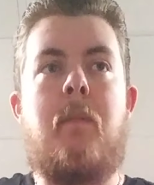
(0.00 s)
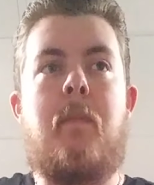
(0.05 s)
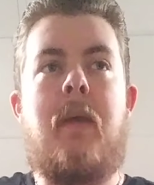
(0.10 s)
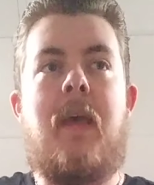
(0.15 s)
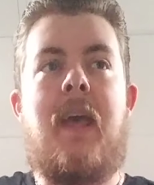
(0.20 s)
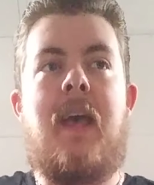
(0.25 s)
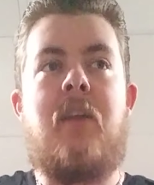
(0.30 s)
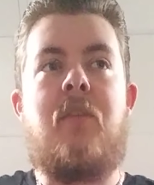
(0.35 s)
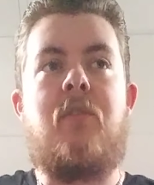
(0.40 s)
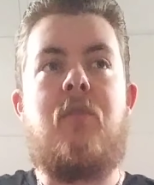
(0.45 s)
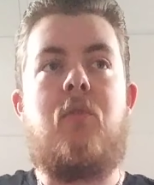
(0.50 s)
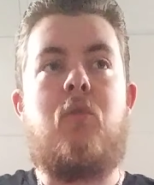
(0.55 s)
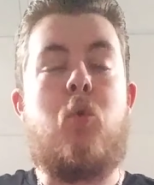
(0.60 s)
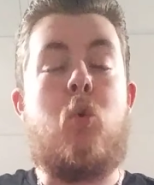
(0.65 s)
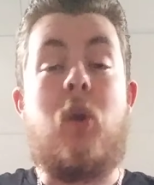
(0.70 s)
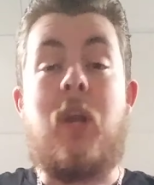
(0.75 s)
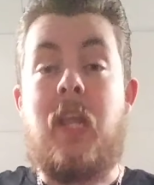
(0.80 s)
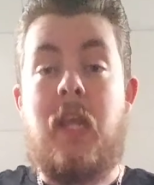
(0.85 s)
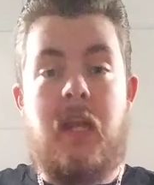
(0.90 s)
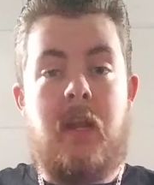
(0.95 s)
the past
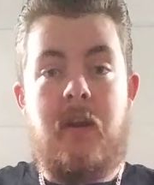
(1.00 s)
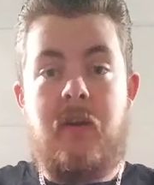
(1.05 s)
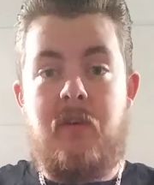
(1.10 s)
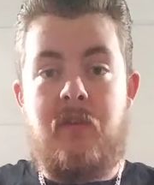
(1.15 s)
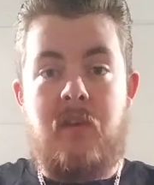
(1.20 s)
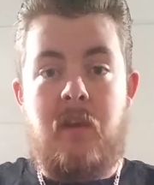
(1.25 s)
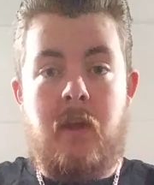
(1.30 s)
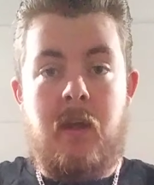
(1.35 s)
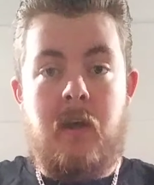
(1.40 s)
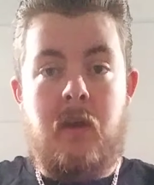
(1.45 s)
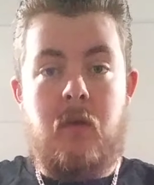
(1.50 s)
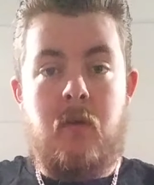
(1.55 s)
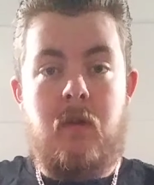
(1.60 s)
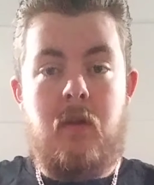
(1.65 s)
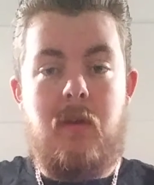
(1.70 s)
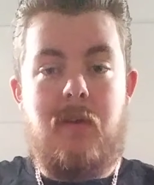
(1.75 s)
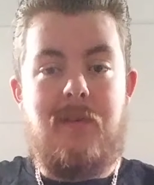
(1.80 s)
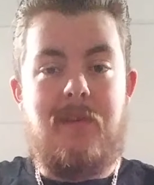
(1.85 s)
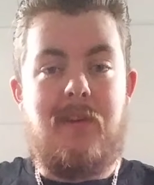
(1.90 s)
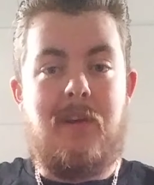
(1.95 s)
20 years now.
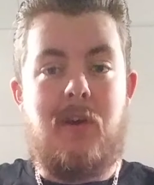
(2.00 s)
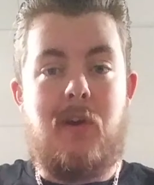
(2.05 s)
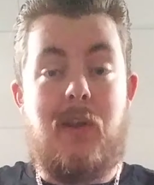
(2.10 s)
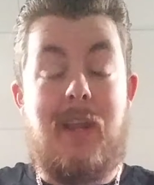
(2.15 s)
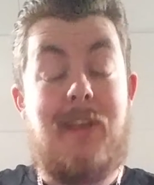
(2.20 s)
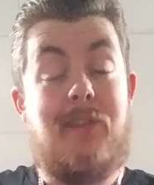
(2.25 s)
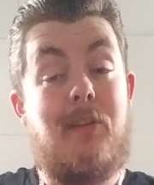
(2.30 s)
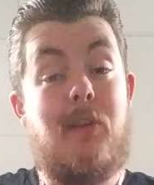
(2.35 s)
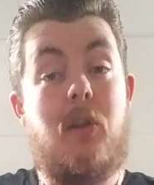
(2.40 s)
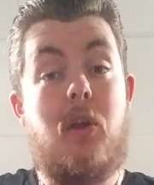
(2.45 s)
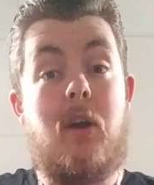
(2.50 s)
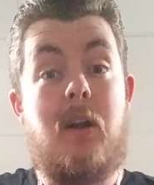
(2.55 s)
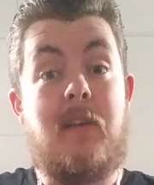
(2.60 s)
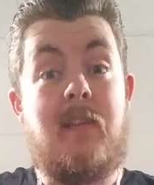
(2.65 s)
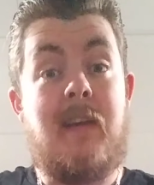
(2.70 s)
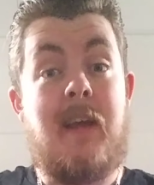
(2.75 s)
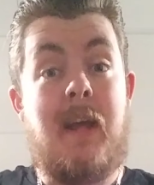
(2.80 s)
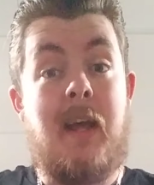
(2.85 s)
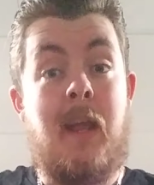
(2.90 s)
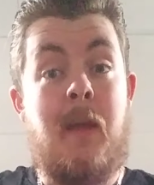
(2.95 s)
So that's a long
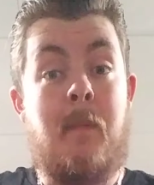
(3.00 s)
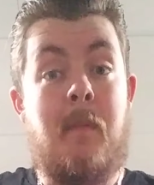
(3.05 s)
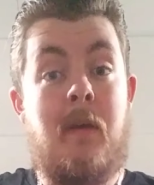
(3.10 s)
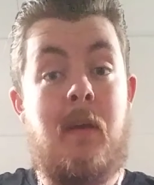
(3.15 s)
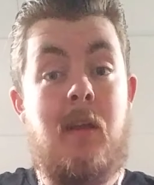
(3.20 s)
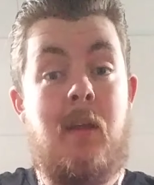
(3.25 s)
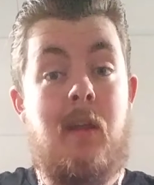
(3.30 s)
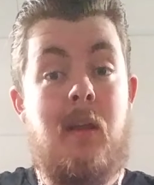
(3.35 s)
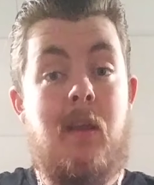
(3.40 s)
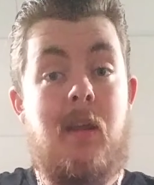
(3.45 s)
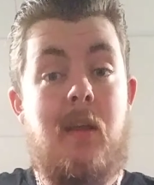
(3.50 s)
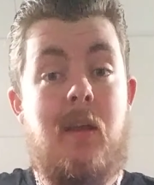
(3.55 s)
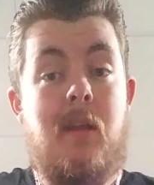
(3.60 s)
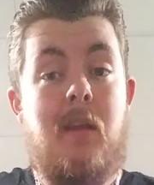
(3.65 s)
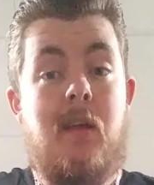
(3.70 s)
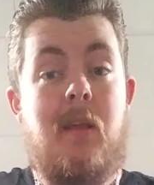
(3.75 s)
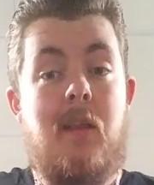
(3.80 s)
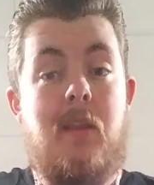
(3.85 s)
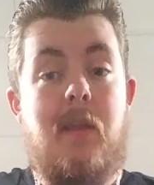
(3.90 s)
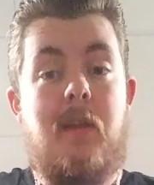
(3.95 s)
time.
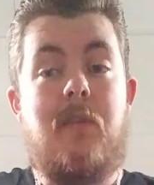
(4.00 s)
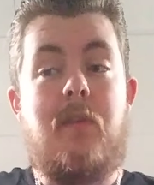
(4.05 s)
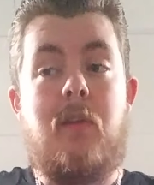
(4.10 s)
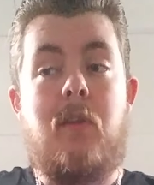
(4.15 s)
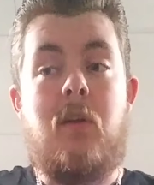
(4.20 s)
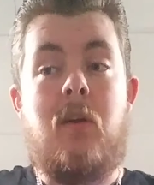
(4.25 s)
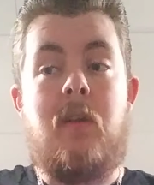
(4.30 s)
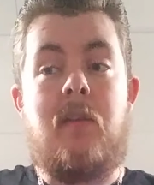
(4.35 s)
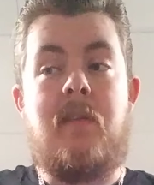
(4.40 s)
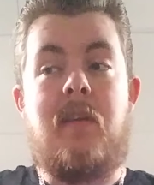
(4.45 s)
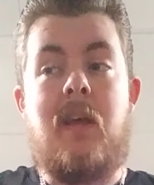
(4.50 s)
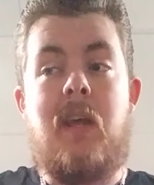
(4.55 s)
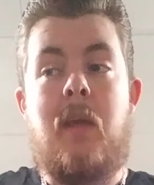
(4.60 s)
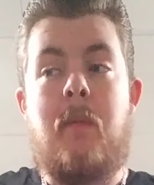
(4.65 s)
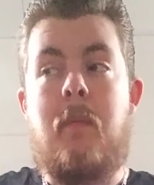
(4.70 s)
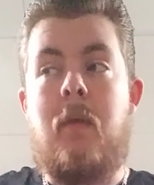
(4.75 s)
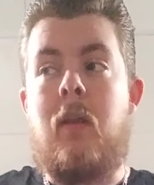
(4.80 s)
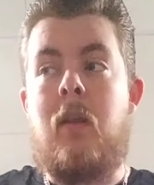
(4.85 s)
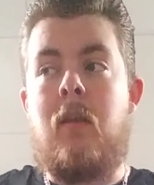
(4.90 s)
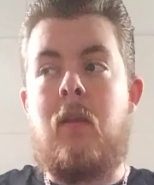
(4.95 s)
That's a long
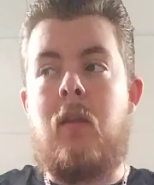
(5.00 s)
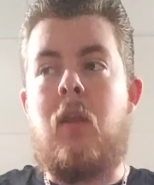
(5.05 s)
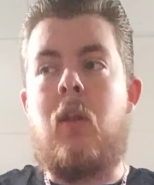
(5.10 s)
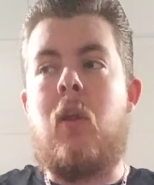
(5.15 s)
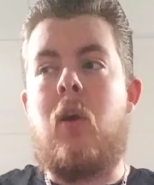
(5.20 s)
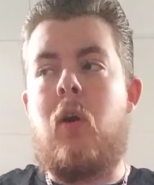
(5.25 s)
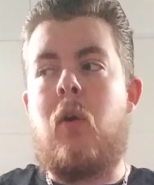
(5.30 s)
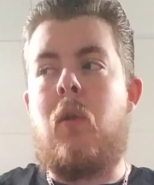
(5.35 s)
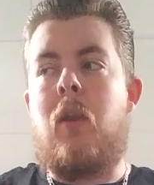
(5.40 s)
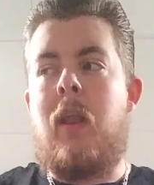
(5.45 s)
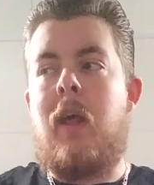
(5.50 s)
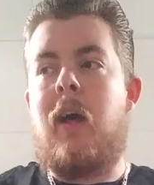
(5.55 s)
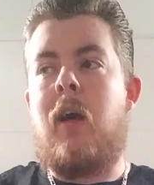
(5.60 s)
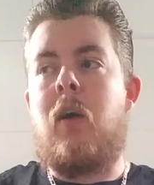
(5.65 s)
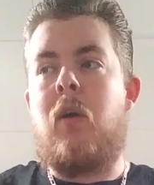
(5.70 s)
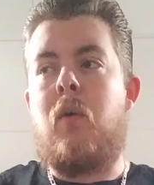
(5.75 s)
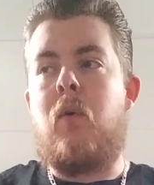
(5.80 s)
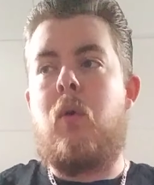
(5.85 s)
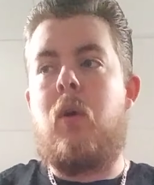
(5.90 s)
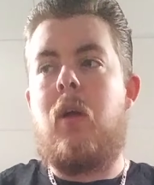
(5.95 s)
time. And, you know,
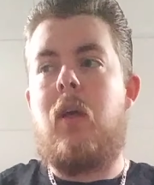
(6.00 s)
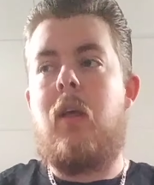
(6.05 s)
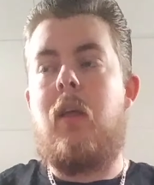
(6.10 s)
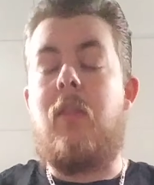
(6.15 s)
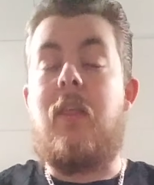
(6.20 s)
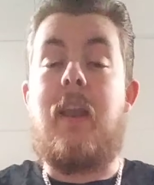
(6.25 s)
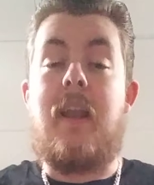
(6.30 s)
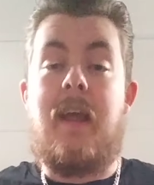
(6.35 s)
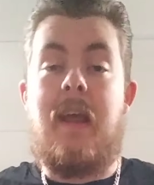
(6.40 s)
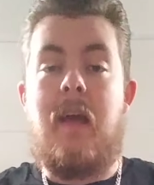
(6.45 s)
now that I